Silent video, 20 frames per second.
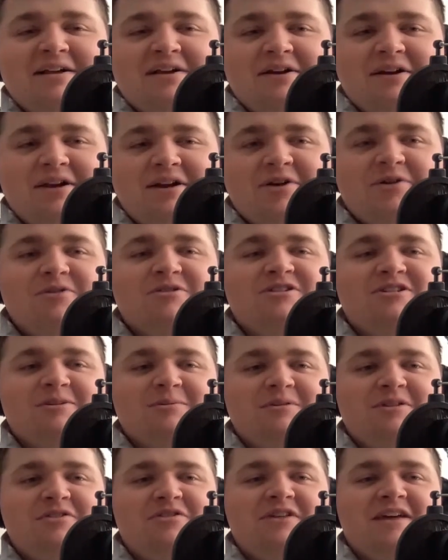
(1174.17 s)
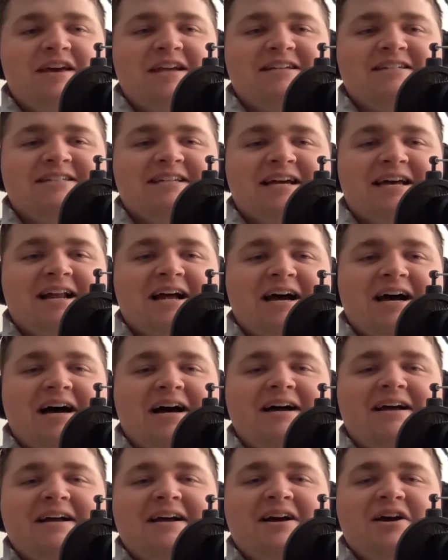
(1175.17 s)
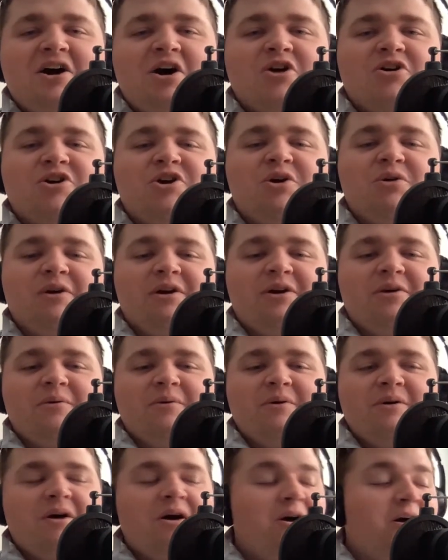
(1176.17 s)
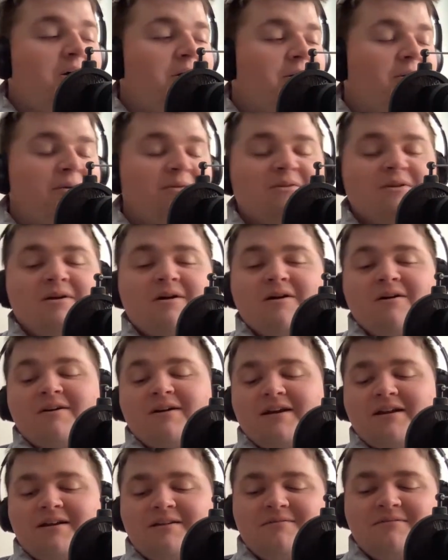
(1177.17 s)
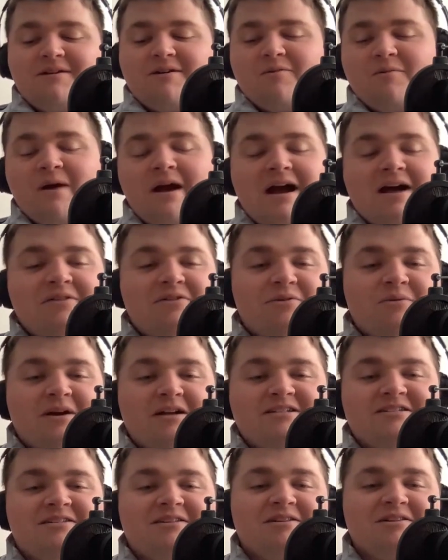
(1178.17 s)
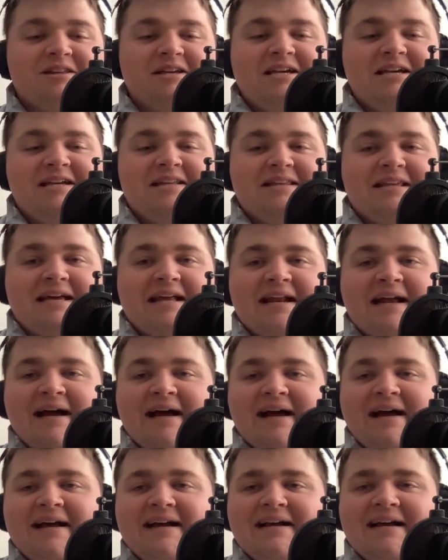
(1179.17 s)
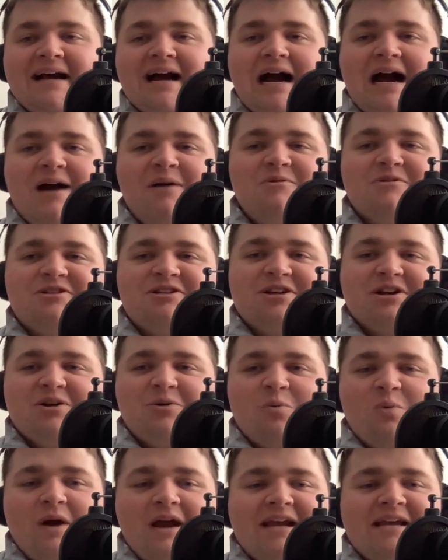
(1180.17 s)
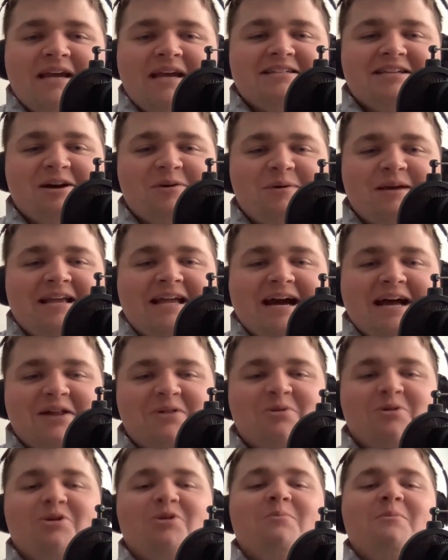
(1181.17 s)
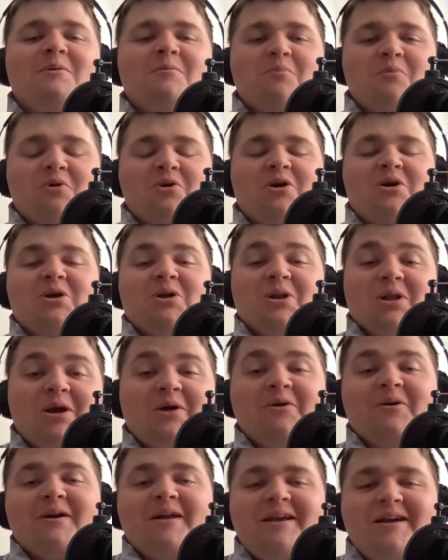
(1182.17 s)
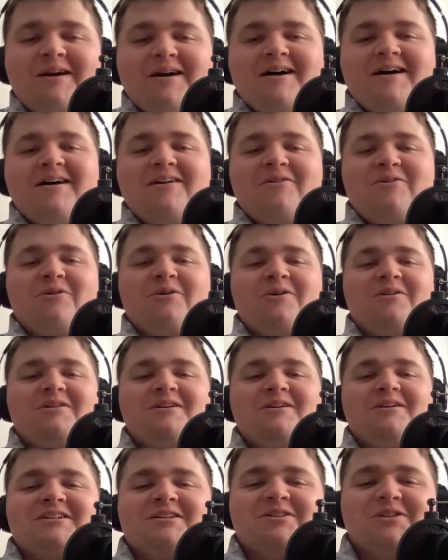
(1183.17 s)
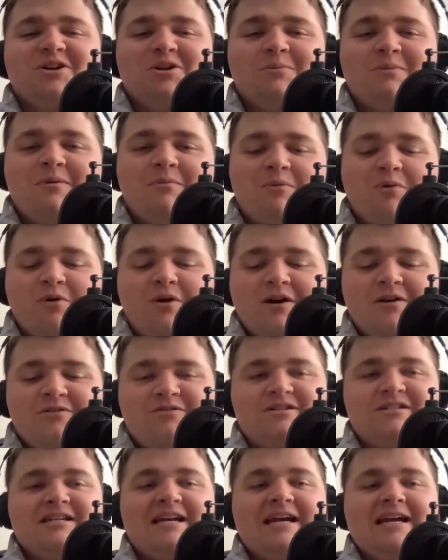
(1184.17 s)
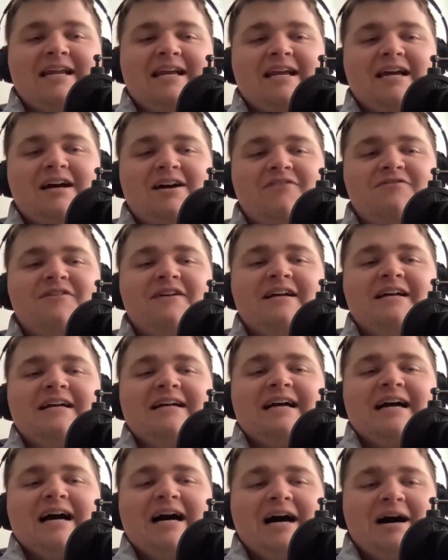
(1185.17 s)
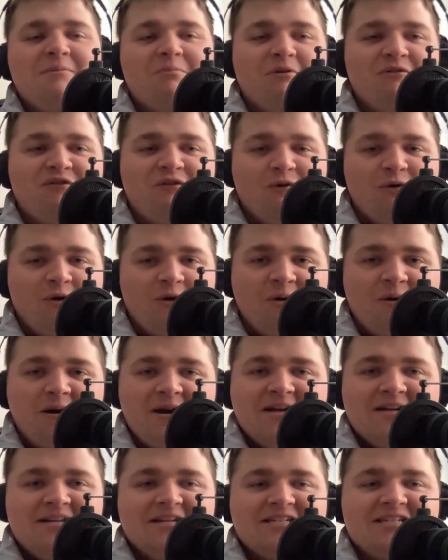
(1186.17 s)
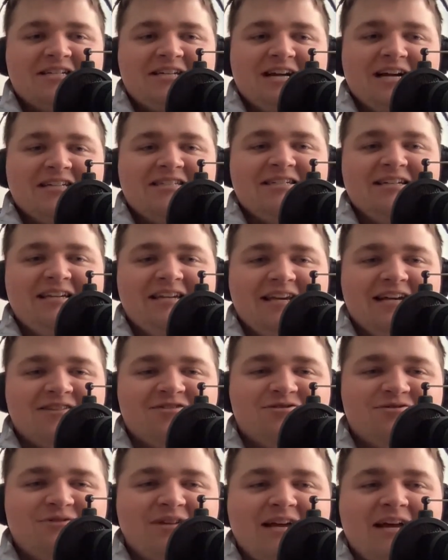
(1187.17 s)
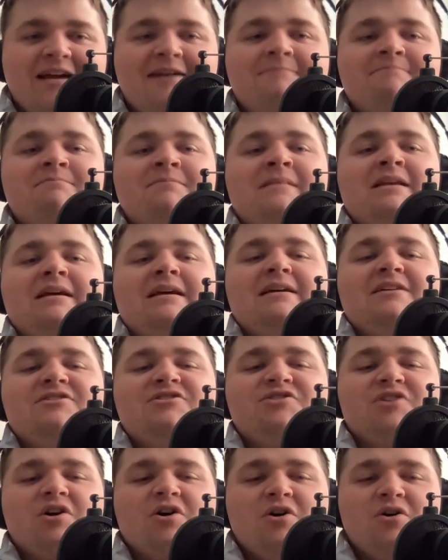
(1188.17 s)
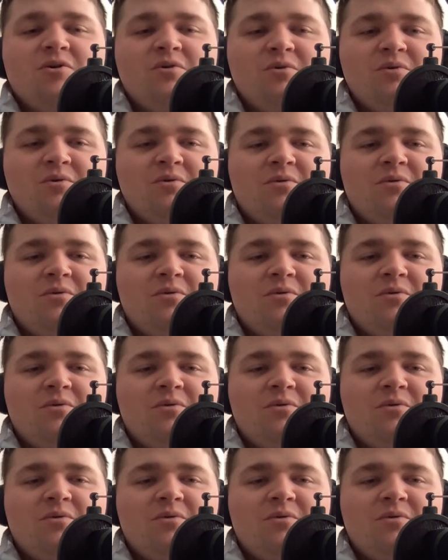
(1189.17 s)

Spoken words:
here are some of the things that are going along and around the rest of the league that I was going to wait until we got a little bit more clarity on, or at least a little bit more understanding of, before discussing yesterday. So